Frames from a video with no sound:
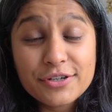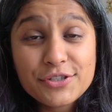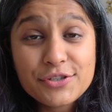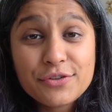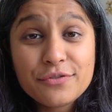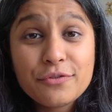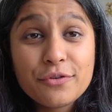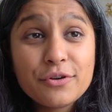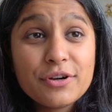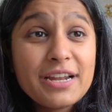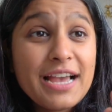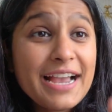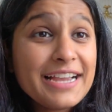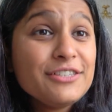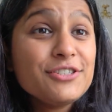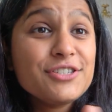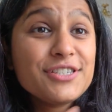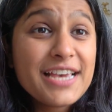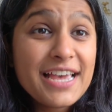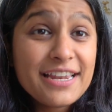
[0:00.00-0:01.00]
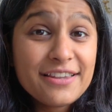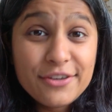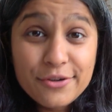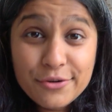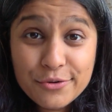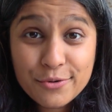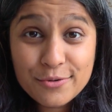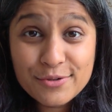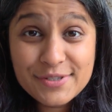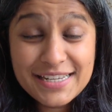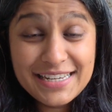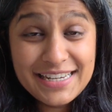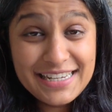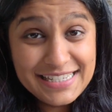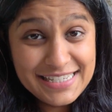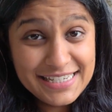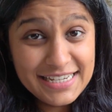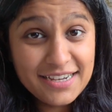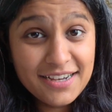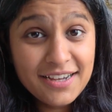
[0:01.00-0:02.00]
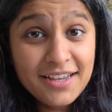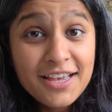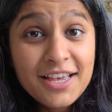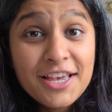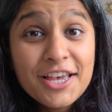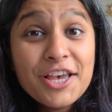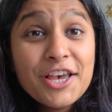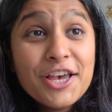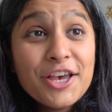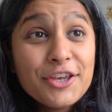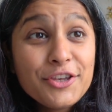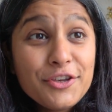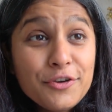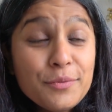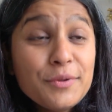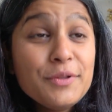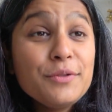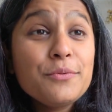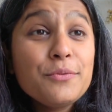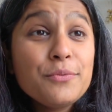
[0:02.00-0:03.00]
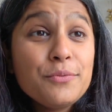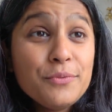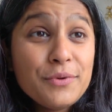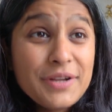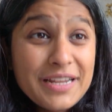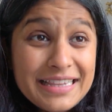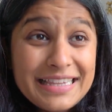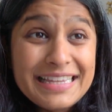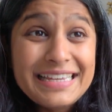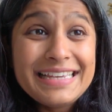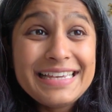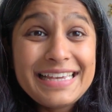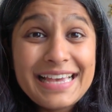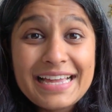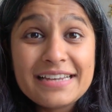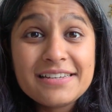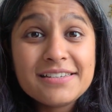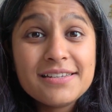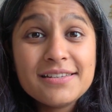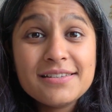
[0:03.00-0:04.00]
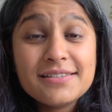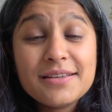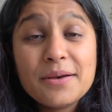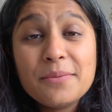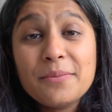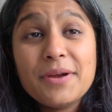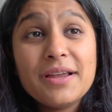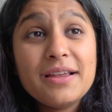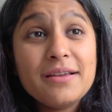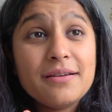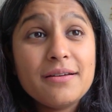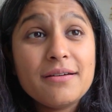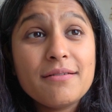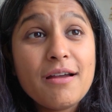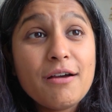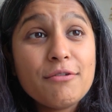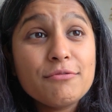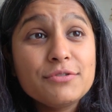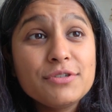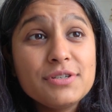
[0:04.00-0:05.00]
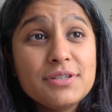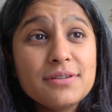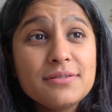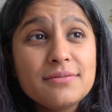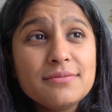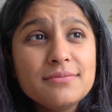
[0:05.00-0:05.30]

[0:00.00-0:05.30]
So for 9 to 10 euros in India, you will really get somewhere around